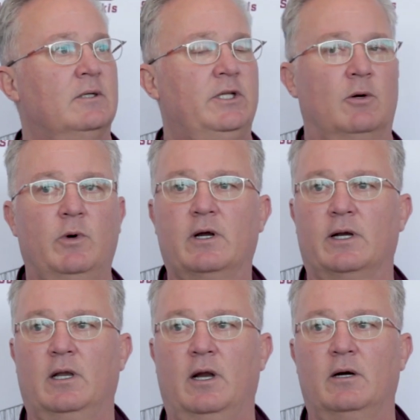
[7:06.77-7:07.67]
You know, we're
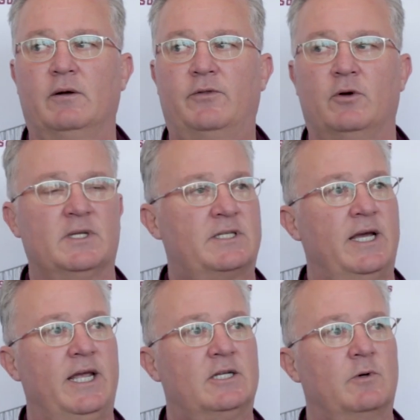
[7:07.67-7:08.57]
going to learn through
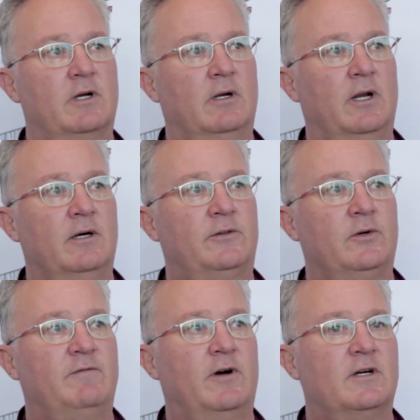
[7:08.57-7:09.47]
mistakes. We're going to learn
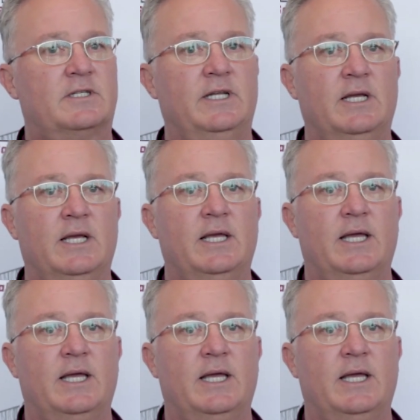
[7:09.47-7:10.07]
through adversity.